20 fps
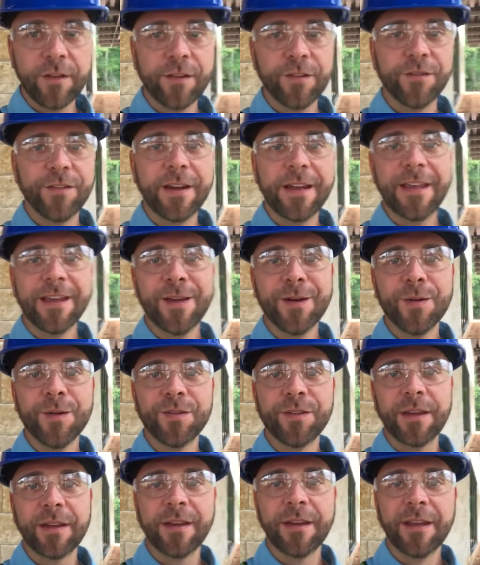these
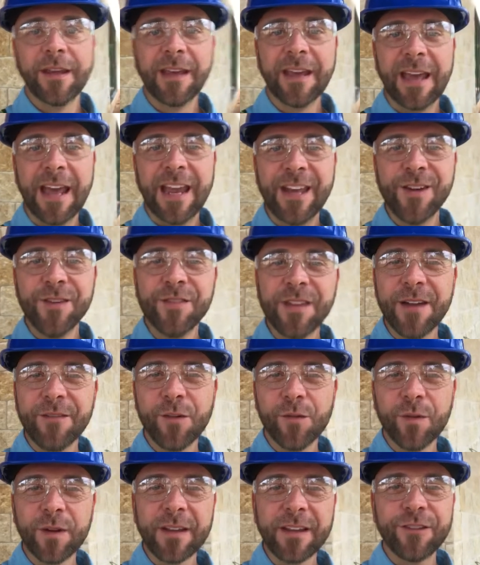videos and you've
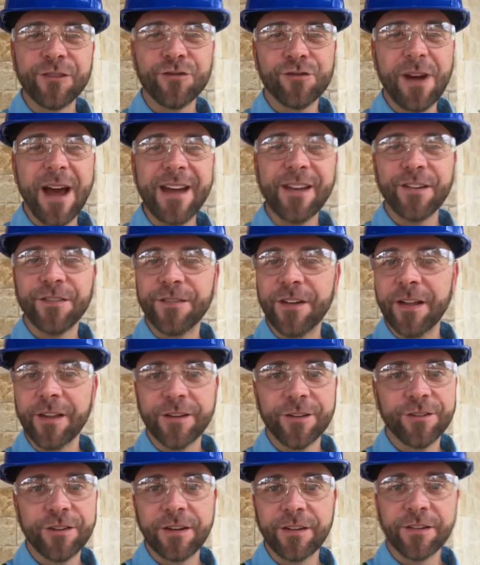never really tried to
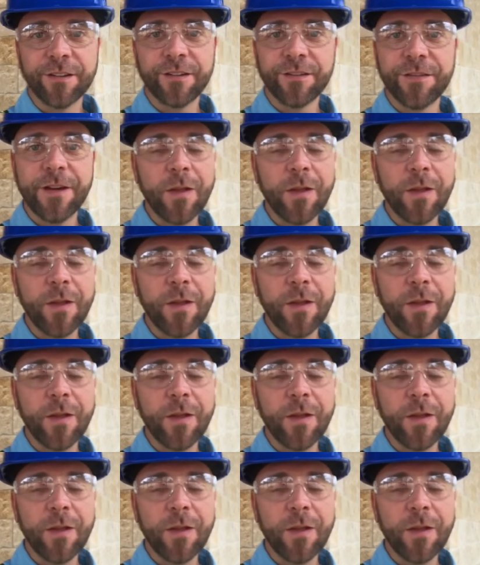follow Jesus,